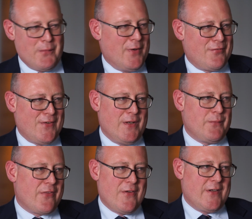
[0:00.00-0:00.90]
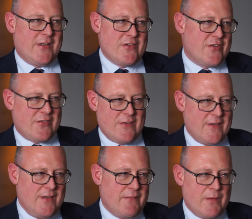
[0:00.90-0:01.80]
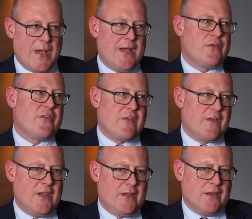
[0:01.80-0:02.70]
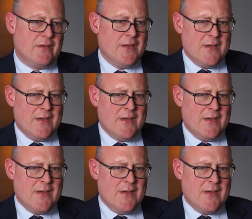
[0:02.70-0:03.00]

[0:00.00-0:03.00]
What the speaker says: They work fine with third countries at the boundaries of the EU.